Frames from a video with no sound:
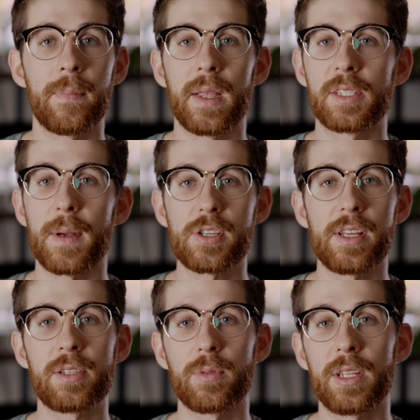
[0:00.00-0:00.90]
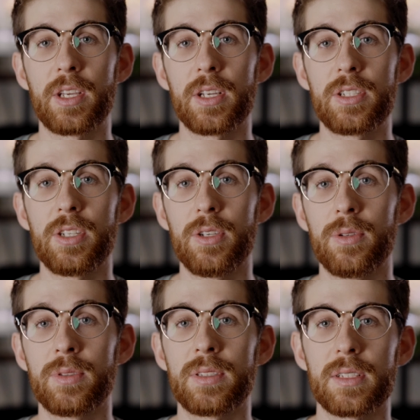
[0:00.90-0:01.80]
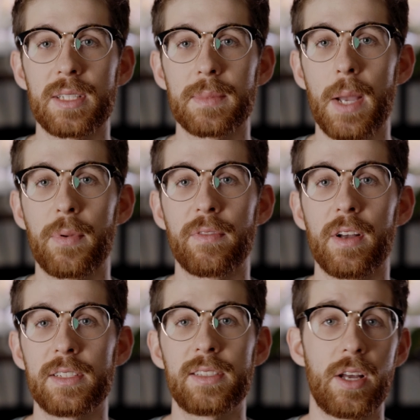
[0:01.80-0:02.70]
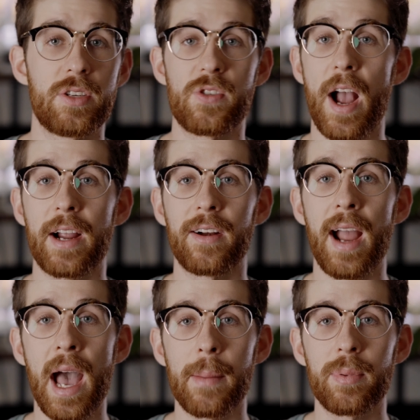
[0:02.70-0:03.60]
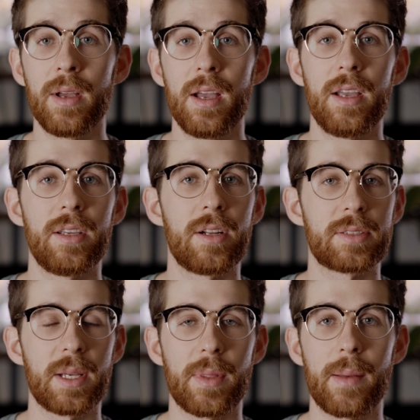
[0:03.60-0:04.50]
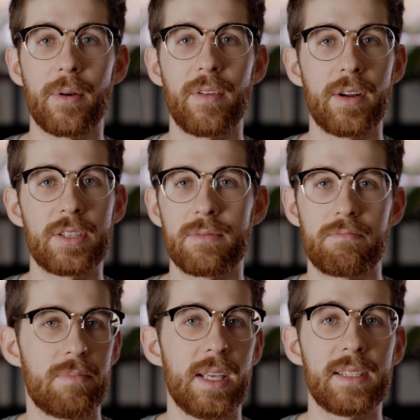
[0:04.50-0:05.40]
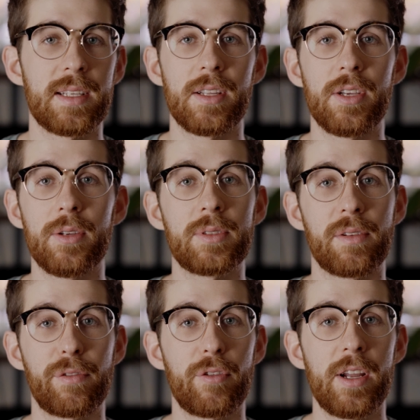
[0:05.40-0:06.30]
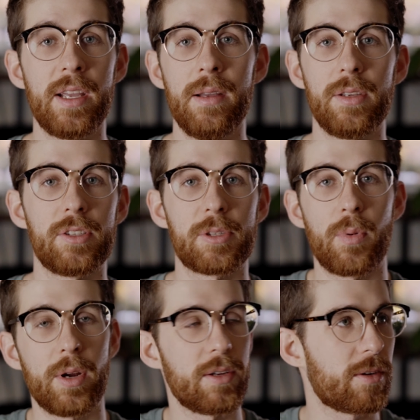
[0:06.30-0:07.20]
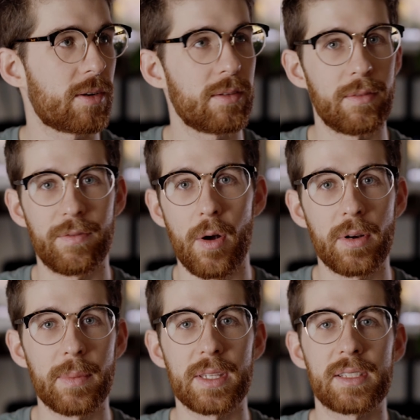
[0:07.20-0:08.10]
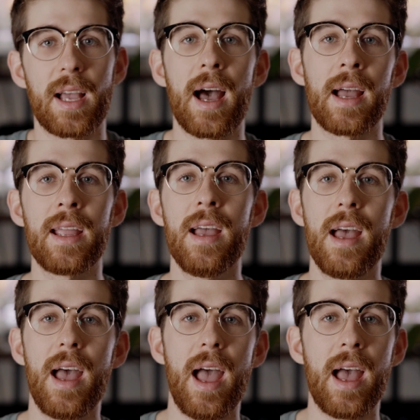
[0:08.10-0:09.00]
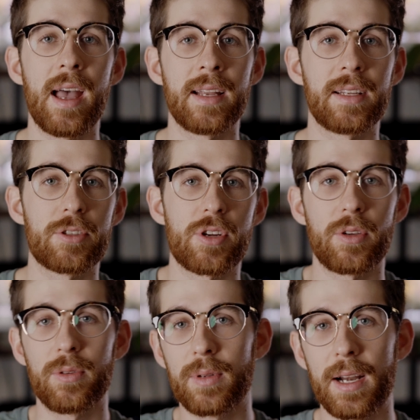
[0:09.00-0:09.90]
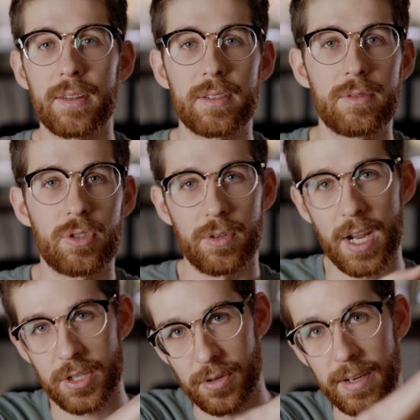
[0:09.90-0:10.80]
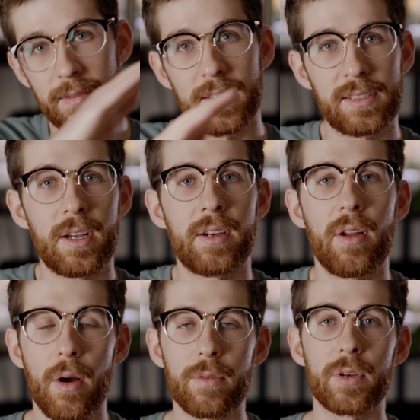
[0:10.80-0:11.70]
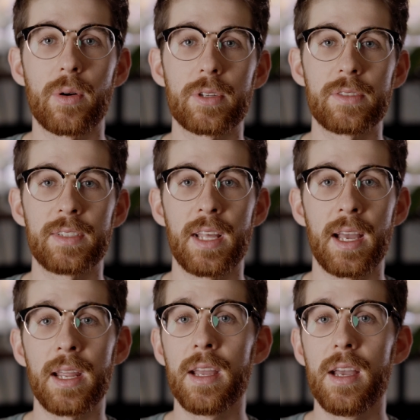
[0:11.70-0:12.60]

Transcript: Especially, it's really good to use some type of sun tracker app. Some of them are very easy to use and free. You just point your phone up at the sky and it'll show you kind of the trajectory of the sun over the course of a day.